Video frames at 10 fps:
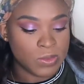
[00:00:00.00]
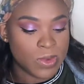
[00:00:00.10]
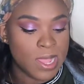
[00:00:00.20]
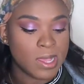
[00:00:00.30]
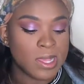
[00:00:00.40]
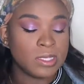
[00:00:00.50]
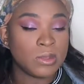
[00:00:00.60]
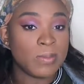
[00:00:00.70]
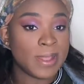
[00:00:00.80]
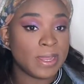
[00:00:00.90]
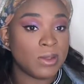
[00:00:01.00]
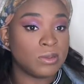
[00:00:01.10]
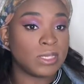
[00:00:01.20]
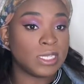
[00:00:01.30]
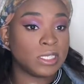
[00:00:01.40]
And when I contour my
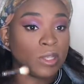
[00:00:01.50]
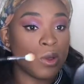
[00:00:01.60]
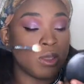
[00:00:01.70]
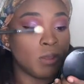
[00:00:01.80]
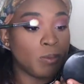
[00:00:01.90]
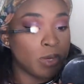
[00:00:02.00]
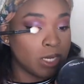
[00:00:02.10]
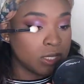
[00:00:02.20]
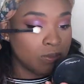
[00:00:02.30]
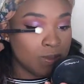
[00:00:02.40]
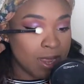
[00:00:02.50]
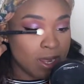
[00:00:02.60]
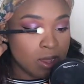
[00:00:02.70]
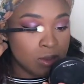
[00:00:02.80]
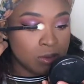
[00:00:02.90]
nose, I just go on the bridge of my
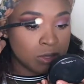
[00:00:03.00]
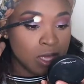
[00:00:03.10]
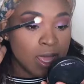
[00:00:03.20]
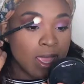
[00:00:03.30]
nose